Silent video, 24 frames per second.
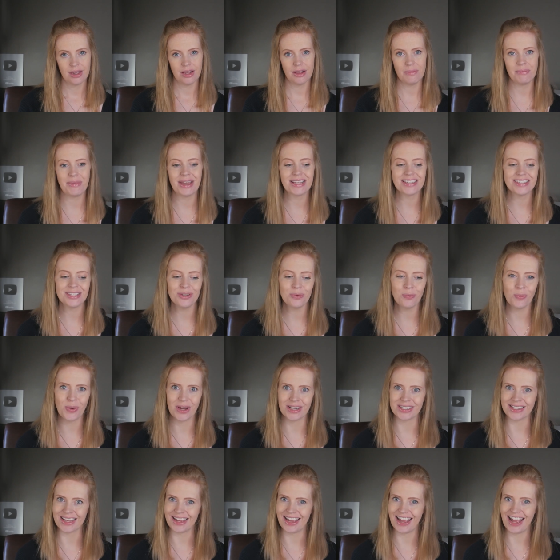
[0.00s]
It makes you
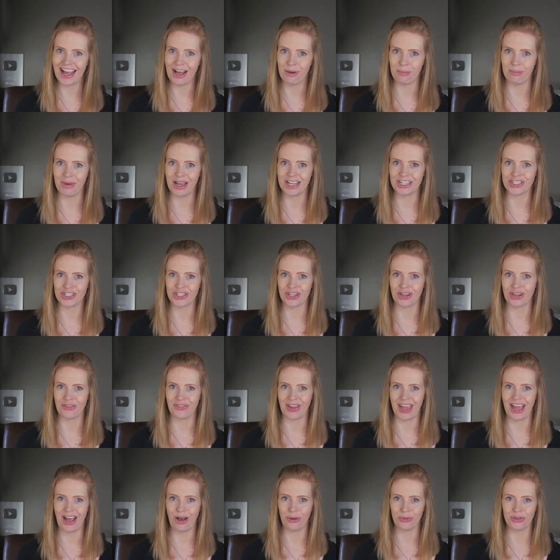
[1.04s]
wonder how much of
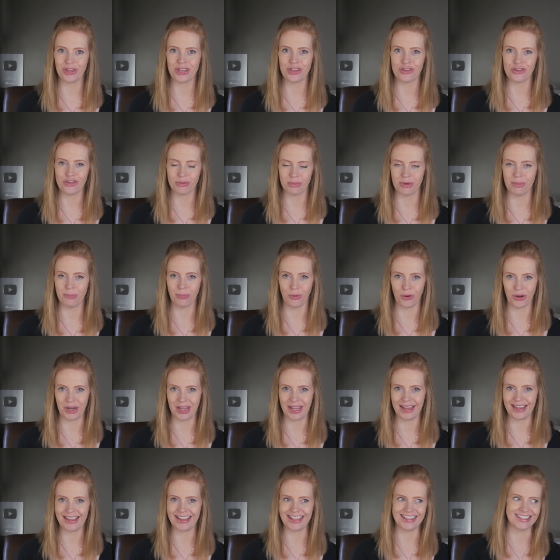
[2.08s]
a healthy human
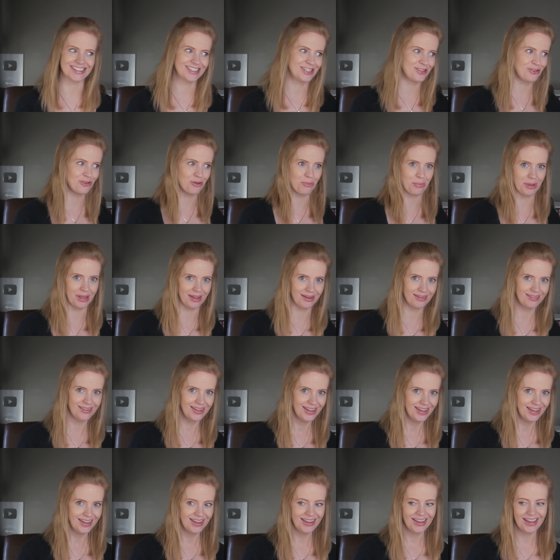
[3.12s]
body is human
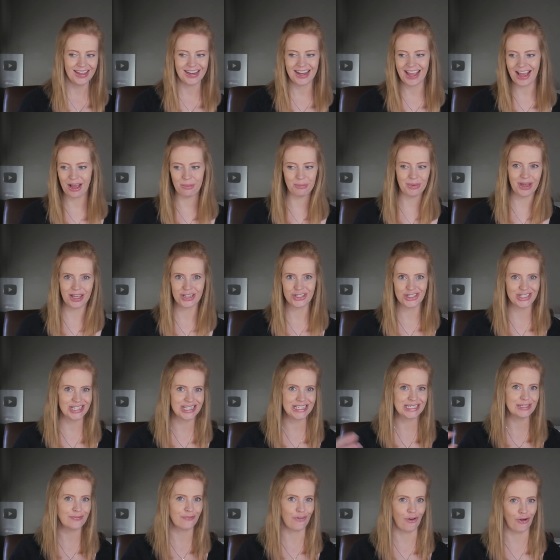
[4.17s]
and how much
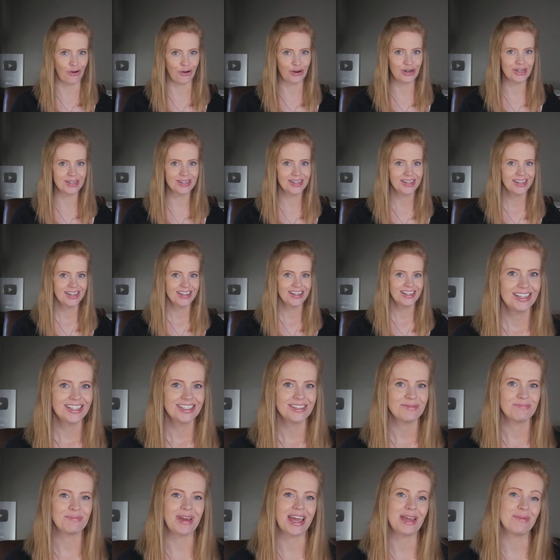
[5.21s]
is foreign.
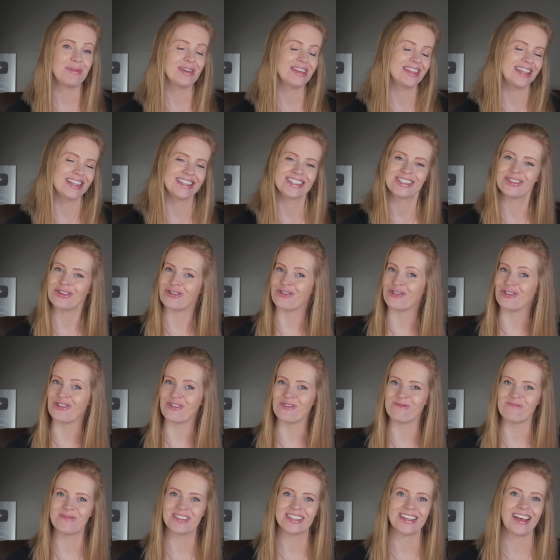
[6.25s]
Maybe these
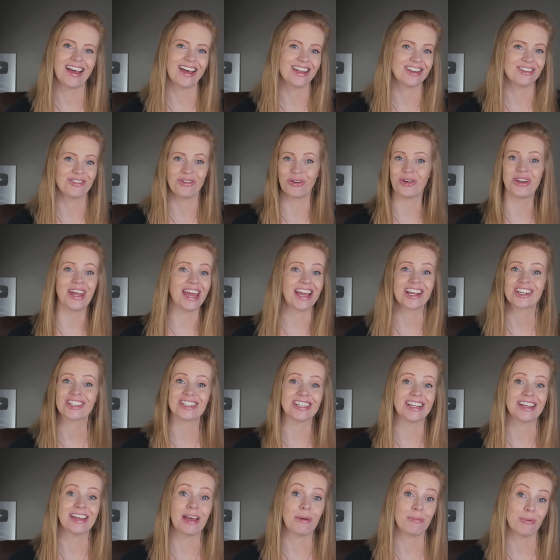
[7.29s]
terms are not
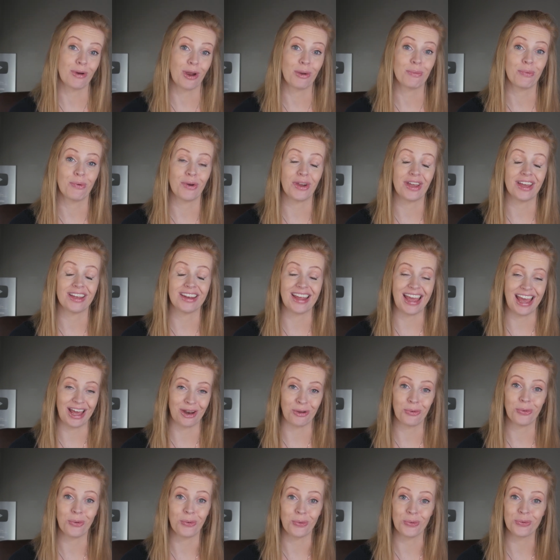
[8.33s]
actually appropriate at
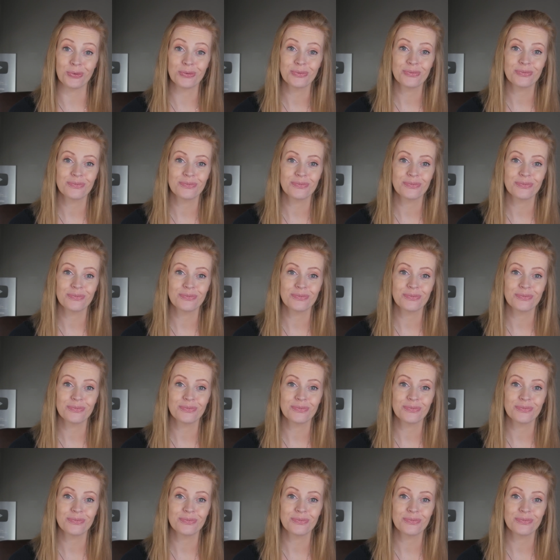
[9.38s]
all.